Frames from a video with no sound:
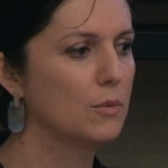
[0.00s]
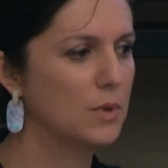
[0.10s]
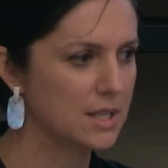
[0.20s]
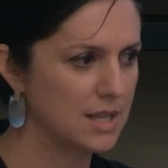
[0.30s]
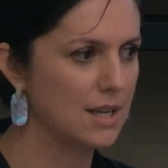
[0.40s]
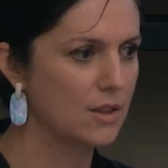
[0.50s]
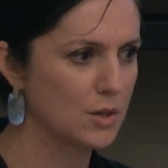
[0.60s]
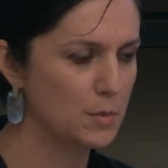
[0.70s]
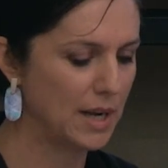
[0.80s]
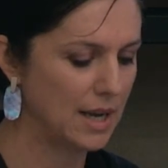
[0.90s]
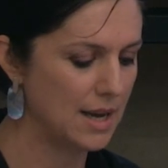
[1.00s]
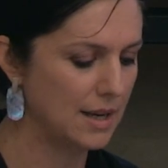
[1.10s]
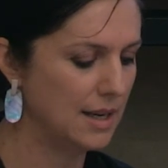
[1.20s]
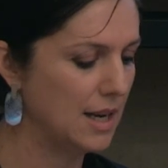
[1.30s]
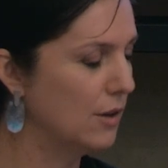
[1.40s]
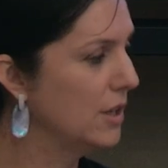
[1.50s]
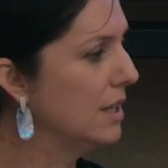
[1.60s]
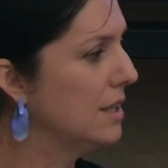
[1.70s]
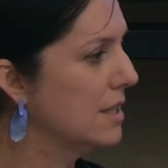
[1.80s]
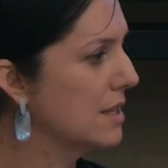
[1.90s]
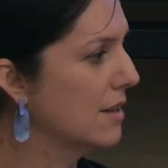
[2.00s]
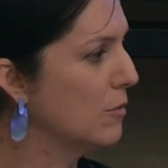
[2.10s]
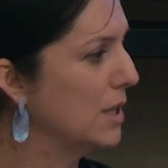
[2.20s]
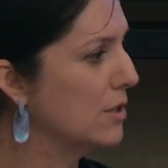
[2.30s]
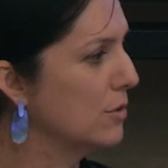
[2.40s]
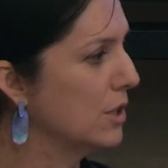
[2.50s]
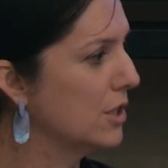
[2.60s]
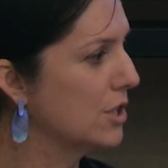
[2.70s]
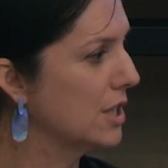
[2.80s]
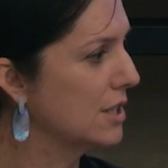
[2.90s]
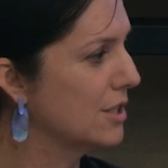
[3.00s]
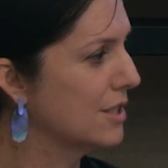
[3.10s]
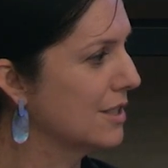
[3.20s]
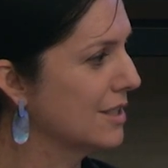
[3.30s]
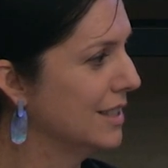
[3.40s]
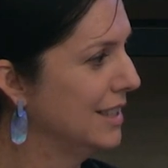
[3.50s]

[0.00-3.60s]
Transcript: We're seeing those play out now in intergovernmental negotiations.